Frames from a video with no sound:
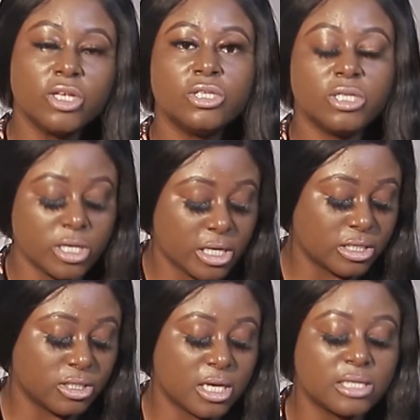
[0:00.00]
She
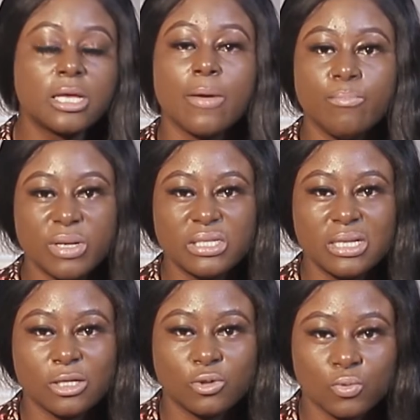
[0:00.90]
is just a
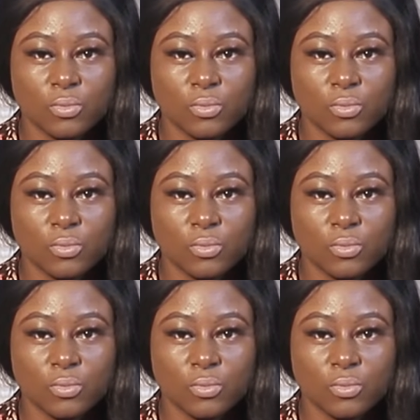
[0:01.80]
business